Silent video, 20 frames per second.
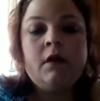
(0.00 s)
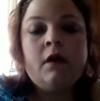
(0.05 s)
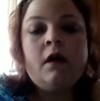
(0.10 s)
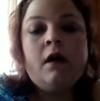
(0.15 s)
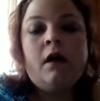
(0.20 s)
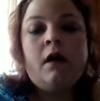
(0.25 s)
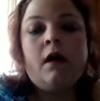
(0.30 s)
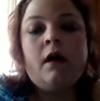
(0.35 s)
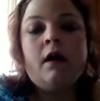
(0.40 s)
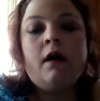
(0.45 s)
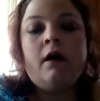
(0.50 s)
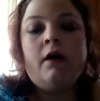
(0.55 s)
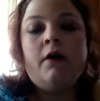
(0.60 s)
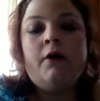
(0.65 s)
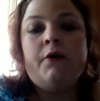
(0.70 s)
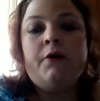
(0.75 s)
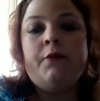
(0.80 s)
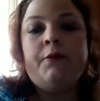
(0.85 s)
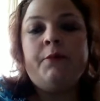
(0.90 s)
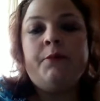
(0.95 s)

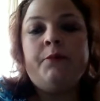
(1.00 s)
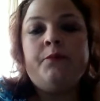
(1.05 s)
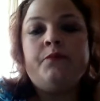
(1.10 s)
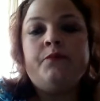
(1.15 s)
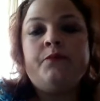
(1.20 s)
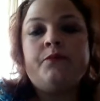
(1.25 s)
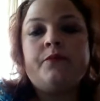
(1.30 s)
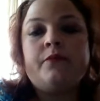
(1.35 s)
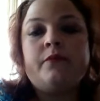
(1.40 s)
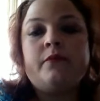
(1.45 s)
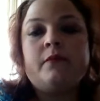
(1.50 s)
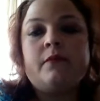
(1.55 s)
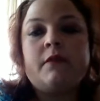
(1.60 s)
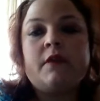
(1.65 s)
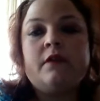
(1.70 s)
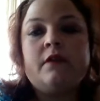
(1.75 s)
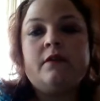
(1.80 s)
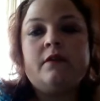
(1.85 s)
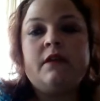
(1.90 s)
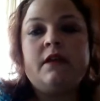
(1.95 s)
Um,
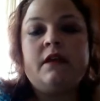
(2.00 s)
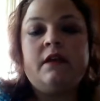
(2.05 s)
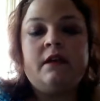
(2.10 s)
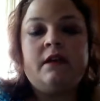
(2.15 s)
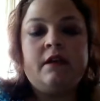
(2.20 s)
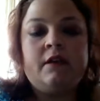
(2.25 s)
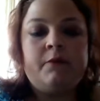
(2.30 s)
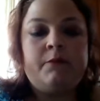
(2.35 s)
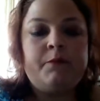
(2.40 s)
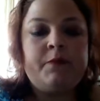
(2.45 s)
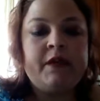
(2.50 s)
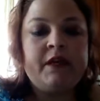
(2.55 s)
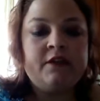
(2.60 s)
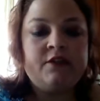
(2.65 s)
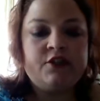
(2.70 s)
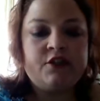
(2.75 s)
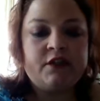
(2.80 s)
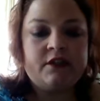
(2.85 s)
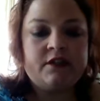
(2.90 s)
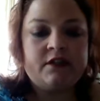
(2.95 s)
the
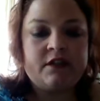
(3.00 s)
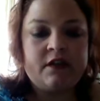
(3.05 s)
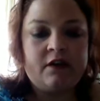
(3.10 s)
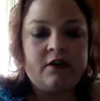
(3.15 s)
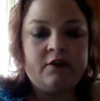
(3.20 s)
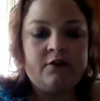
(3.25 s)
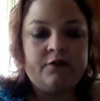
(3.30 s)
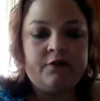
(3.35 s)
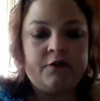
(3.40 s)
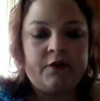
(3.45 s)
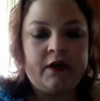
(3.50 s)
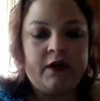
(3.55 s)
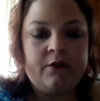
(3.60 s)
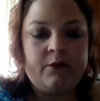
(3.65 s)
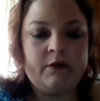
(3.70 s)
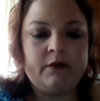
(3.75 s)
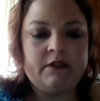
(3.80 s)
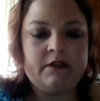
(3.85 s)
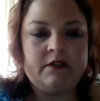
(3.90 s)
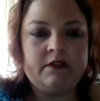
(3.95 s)
pitch itself, I
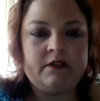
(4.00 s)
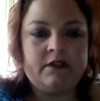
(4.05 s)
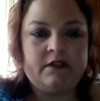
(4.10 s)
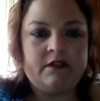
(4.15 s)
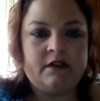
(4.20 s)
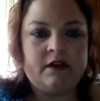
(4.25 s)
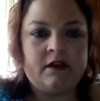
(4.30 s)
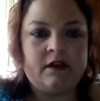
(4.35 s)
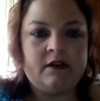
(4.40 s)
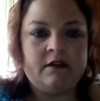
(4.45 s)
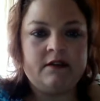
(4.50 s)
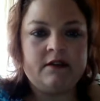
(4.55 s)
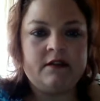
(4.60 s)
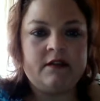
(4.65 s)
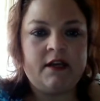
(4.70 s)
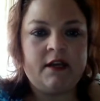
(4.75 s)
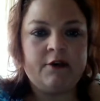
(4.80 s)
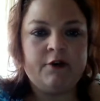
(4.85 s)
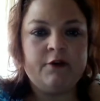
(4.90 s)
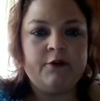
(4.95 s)
was not
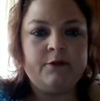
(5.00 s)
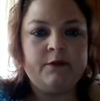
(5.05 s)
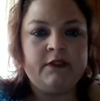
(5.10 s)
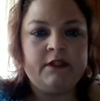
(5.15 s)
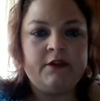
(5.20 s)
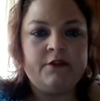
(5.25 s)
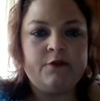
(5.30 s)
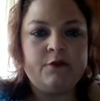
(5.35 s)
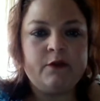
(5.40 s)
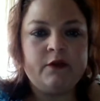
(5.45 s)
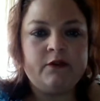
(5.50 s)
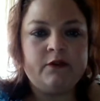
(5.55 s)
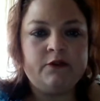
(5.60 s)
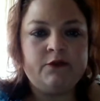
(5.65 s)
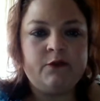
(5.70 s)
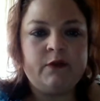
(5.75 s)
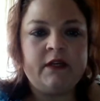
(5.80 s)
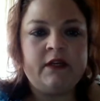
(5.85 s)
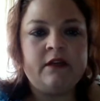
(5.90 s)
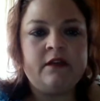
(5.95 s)
terribly thrilled
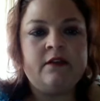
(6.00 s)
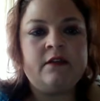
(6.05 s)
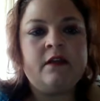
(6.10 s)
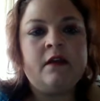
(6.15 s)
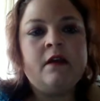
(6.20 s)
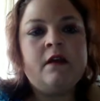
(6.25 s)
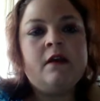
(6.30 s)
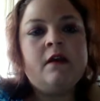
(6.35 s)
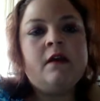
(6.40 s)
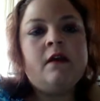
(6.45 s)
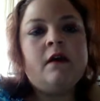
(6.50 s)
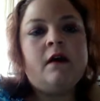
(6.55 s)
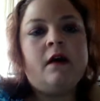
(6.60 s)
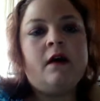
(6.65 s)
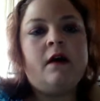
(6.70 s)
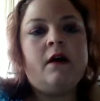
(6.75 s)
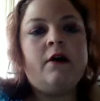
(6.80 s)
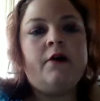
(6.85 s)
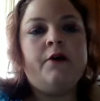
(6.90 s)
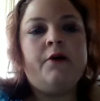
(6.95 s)
with.
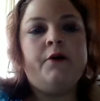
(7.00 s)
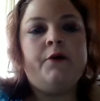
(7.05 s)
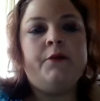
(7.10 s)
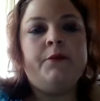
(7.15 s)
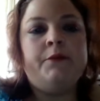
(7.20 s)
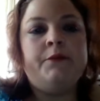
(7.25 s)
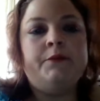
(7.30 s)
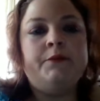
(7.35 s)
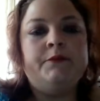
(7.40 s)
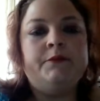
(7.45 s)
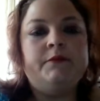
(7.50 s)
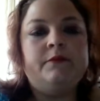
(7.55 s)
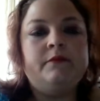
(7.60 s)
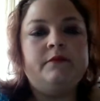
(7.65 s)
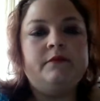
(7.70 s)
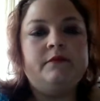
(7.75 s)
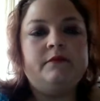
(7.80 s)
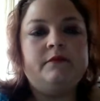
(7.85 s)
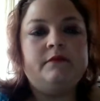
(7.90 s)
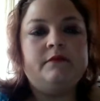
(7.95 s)
Um,
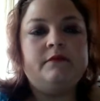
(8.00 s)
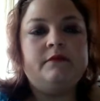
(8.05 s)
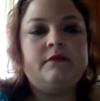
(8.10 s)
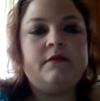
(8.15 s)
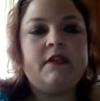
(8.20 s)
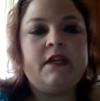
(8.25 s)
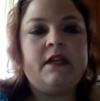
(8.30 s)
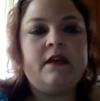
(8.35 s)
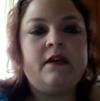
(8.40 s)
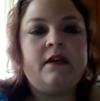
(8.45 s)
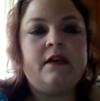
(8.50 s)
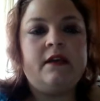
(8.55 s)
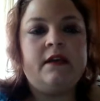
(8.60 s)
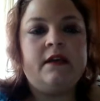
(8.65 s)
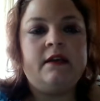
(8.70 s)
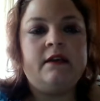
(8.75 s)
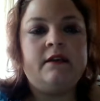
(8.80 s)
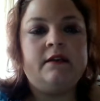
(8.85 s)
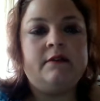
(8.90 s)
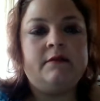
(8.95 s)

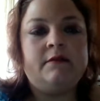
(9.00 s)
it